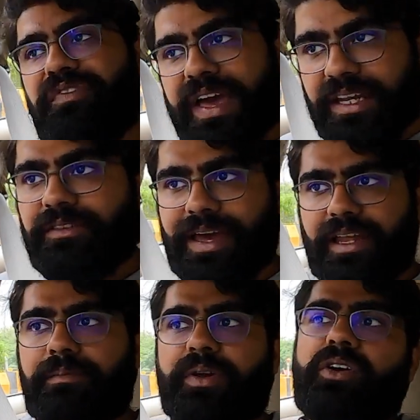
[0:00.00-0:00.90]
very
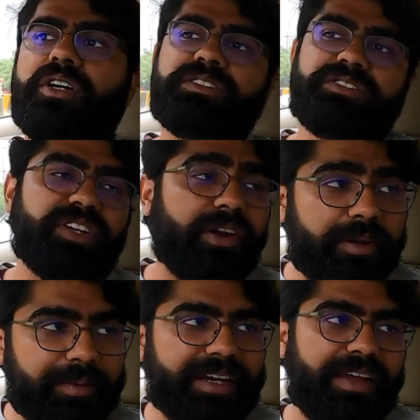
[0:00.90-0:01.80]
well because you're
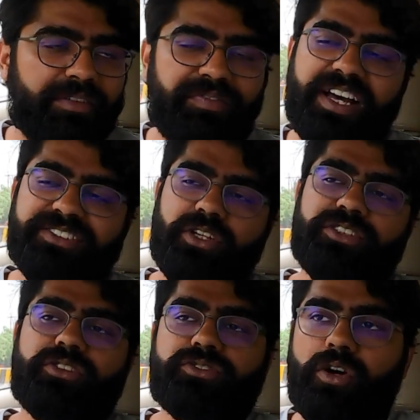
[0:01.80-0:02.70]
going to be driving fast
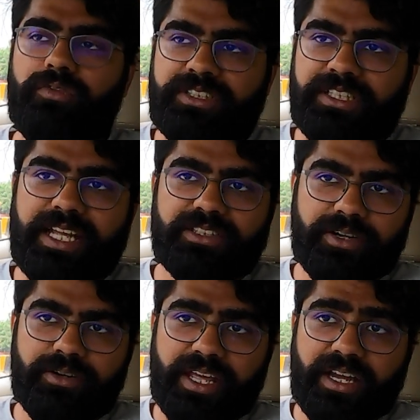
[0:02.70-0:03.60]
also, so obviously that's
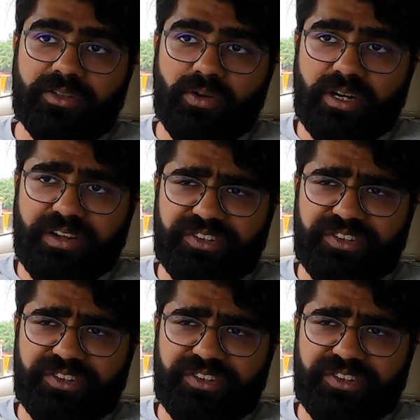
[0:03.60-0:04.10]
going to take a toll on